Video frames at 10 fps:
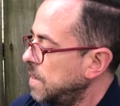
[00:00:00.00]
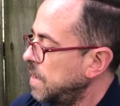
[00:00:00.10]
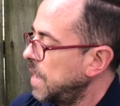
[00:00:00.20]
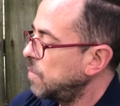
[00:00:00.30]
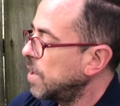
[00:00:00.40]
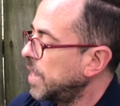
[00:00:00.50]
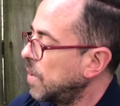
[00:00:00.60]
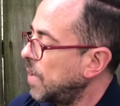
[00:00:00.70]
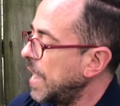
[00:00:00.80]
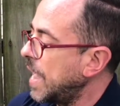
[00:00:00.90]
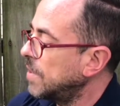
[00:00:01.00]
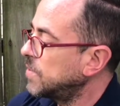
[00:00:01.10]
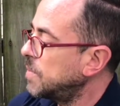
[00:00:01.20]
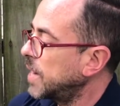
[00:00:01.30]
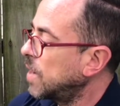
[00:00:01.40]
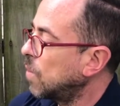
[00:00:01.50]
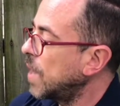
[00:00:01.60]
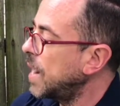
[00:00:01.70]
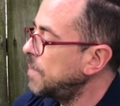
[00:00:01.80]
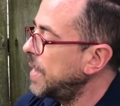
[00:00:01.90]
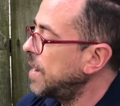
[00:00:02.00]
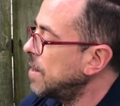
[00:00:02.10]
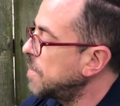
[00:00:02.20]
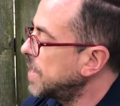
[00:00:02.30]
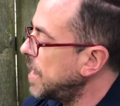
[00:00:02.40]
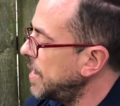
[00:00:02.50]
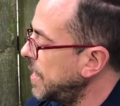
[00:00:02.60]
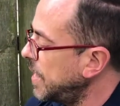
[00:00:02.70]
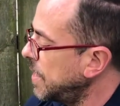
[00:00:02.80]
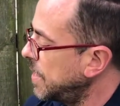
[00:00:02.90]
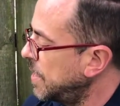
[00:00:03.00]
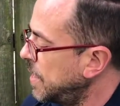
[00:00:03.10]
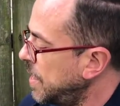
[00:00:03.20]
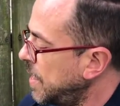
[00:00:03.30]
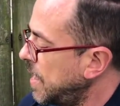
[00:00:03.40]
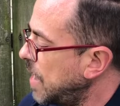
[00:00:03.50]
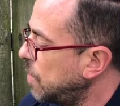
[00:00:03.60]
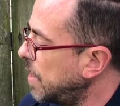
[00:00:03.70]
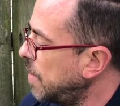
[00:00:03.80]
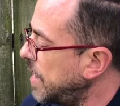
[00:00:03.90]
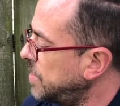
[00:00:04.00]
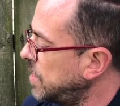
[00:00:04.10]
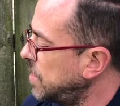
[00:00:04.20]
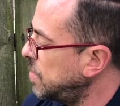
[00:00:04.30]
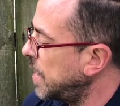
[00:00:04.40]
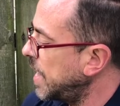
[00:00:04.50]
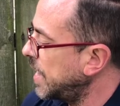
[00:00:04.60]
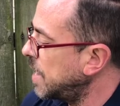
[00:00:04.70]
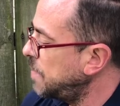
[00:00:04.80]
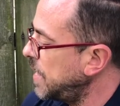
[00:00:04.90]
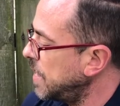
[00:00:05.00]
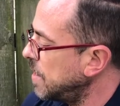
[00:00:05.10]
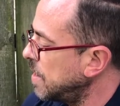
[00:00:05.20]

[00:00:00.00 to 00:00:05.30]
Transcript: and work your way out. So I'm gonna go right up here, I'm cutting, and what do I do when I get up here?